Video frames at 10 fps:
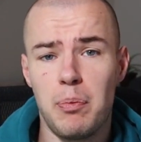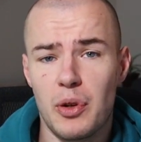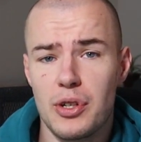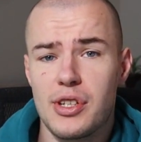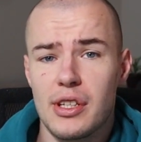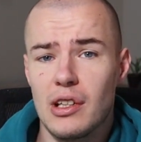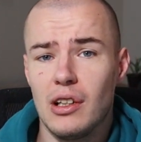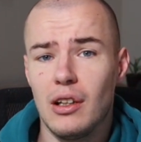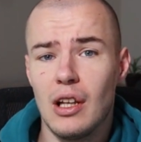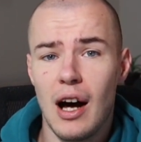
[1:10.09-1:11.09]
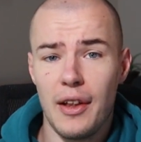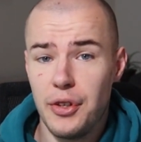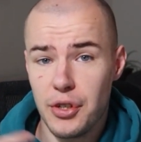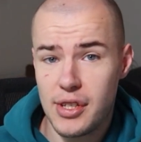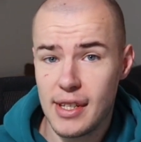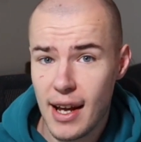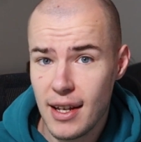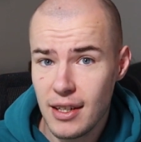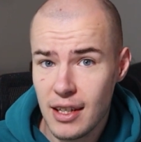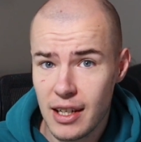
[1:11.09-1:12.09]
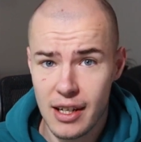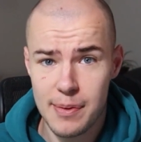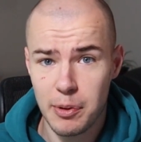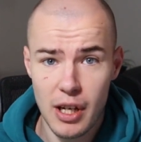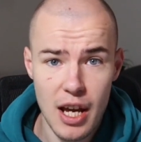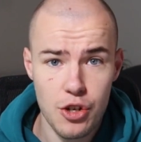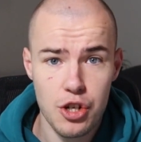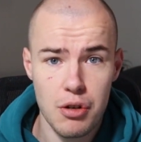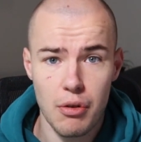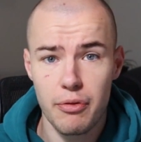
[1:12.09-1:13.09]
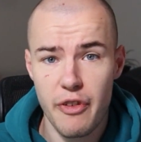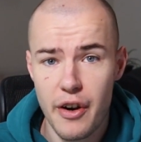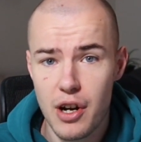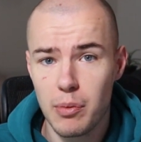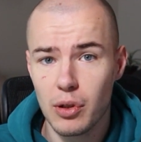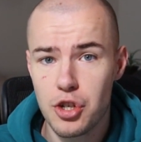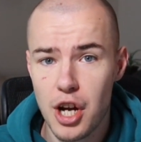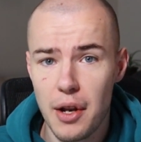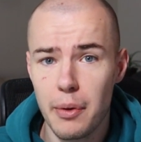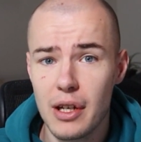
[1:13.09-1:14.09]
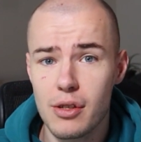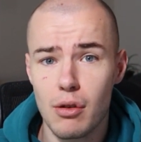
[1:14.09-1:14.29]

personal understanding and explanation of variable shadowing,